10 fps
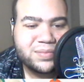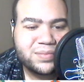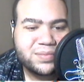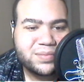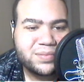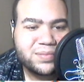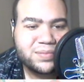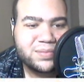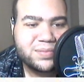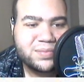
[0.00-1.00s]

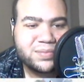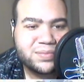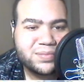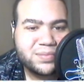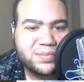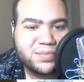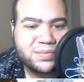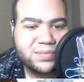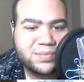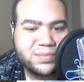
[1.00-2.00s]
(silence)